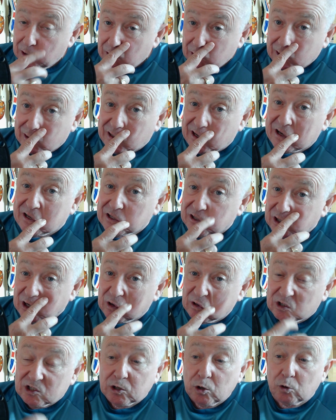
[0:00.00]

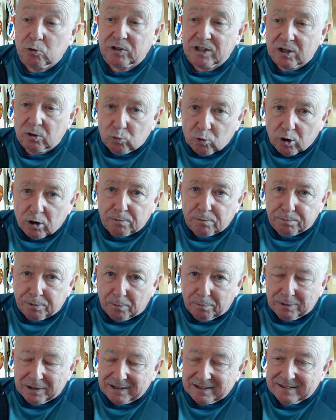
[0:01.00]
Kinetico still didn't work
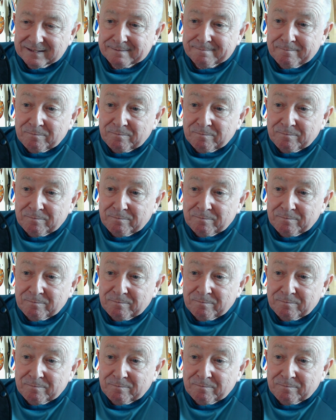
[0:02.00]
properly,